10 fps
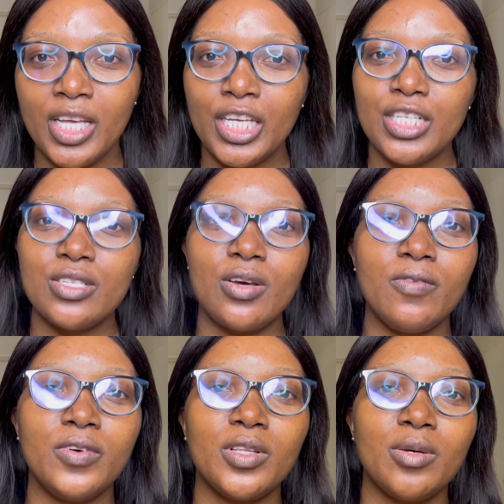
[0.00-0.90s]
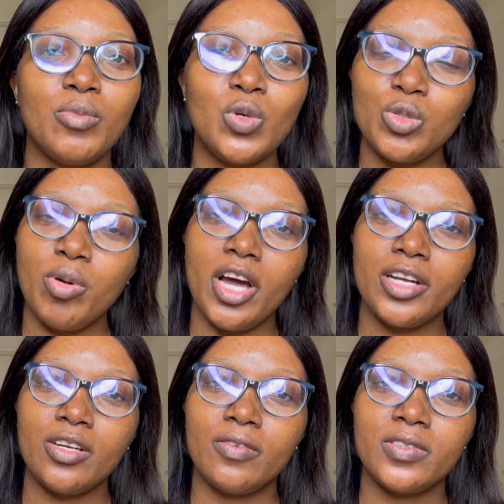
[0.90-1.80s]
So for the most part
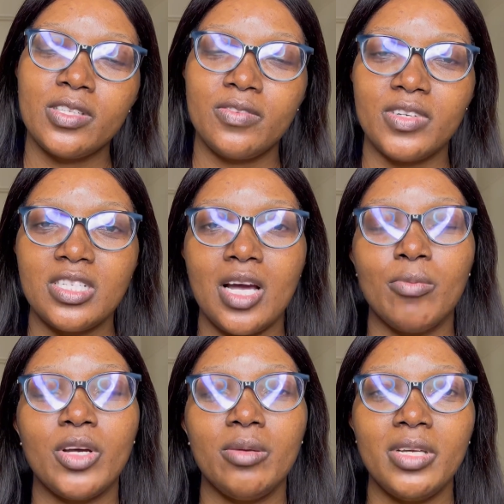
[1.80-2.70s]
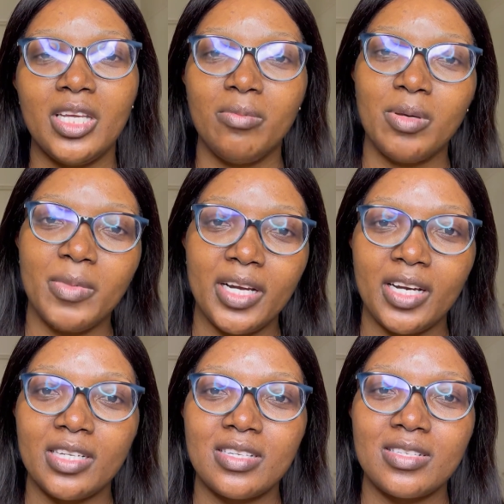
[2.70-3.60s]
of this video, I'm going to be keeping my
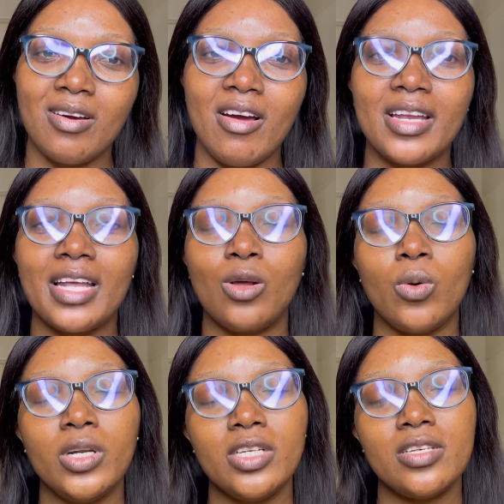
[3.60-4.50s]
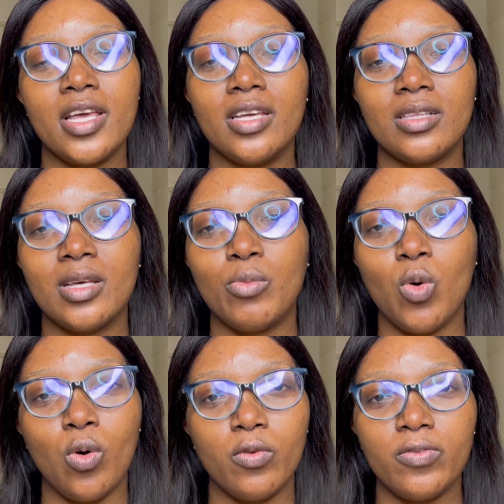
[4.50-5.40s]
glasses on and only taking them
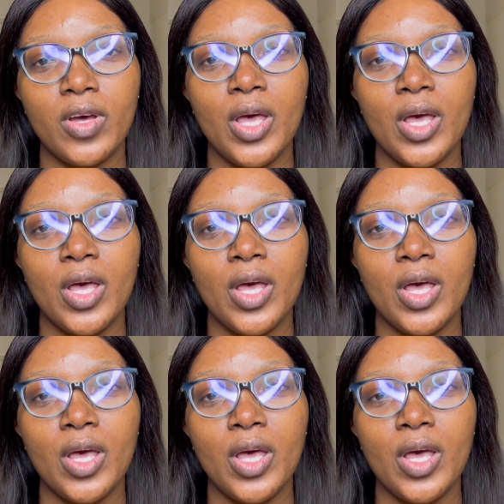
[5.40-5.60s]
off